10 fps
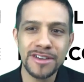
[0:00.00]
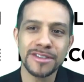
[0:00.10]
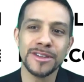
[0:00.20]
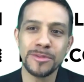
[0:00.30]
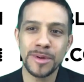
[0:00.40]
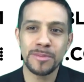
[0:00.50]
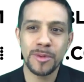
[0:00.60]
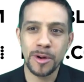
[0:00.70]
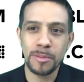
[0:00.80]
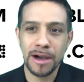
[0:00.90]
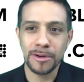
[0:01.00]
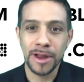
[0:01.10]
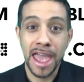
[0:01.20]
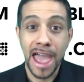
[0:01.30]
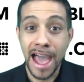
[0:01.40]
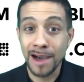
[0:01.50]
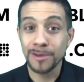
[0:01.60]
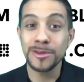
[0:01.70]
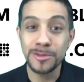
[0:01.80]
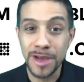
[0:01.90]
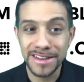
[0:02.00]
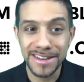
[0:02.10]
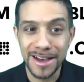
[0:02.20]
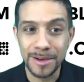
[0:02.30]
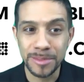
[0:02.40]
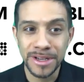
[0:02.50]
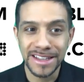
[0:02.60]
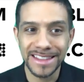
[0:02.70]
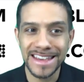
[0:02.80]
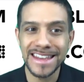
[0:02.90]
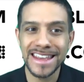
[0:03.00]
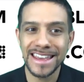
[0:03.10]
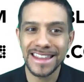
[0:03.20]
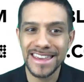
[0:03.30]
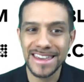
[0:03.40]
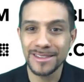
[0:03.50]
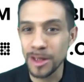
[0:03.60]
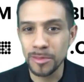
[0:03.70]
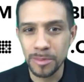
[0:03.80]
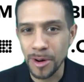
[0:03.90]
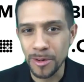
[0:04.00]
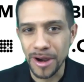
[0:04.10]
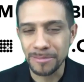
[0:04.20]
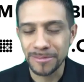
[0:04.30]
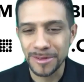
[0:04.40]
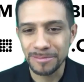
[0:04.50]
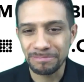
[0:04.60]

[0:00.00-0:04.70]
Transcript: a little bit more about how you ended up leading the global programs?